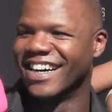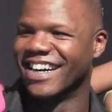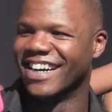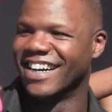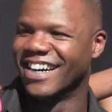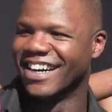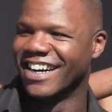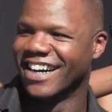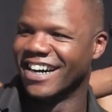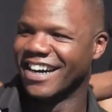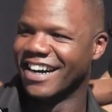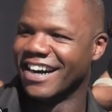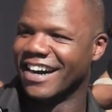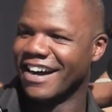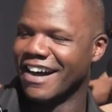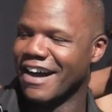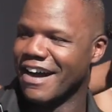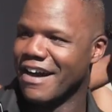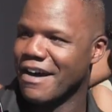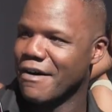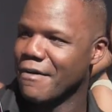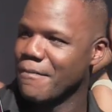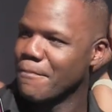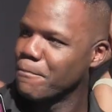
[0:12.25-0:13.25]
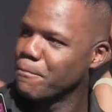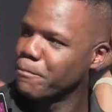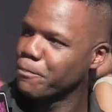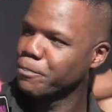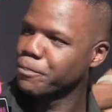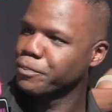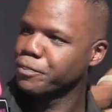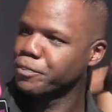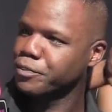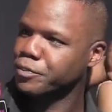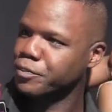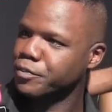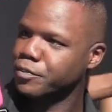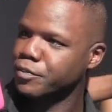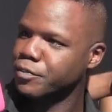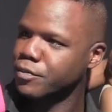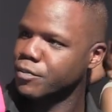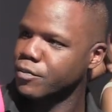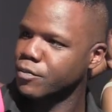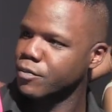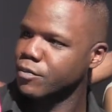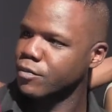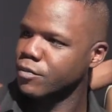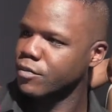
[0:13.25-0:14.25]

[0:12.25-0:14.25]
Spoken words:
(silent)